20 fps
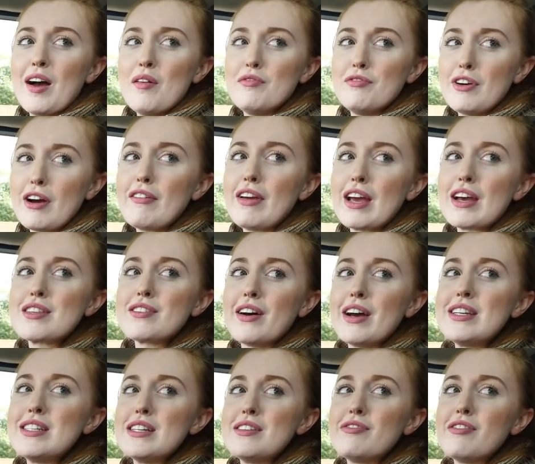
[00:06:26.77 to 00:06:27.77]
I'm very
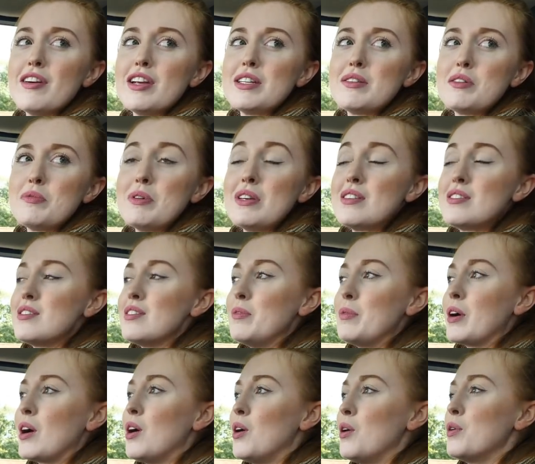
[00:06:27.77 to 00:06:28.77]
excited for it to be
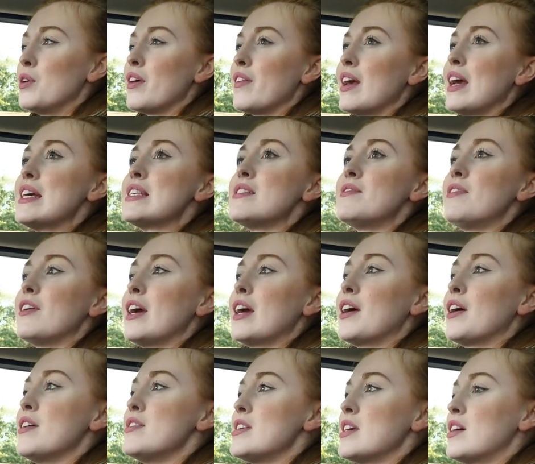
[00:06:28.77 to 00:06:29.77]
super cold. I think it's a very
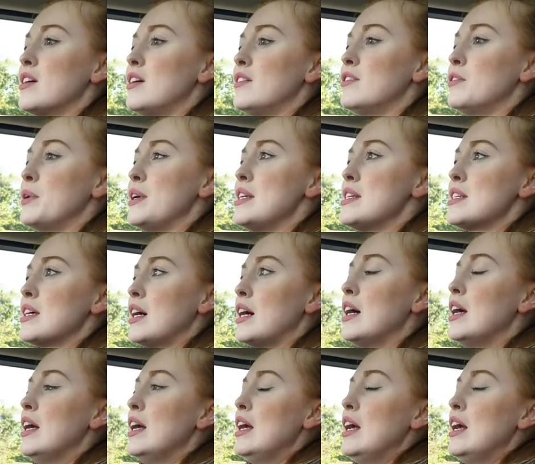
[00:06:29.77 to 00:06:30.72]
cozy car for winter.